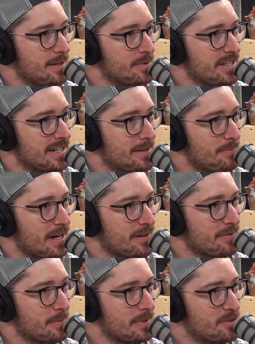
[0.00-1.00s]
be there when you
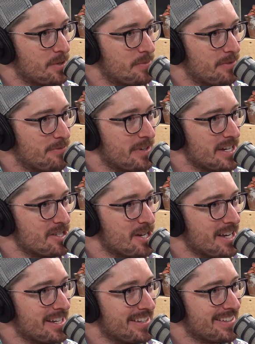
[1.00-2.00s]
get back from your trip to
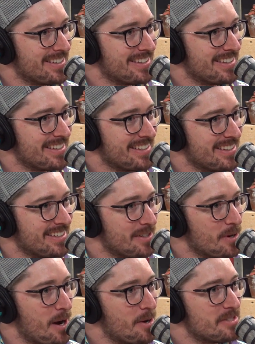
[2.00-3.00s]
Fiji.
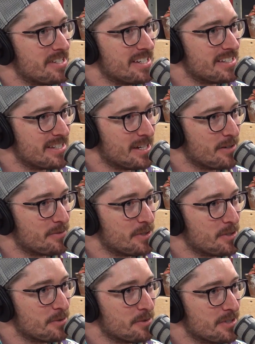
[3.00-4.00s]
You owe it to
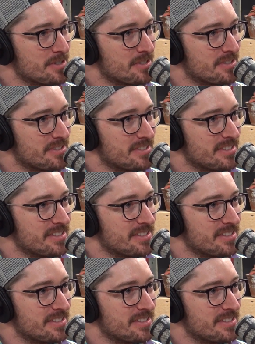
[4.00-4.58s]
yourself. You all do.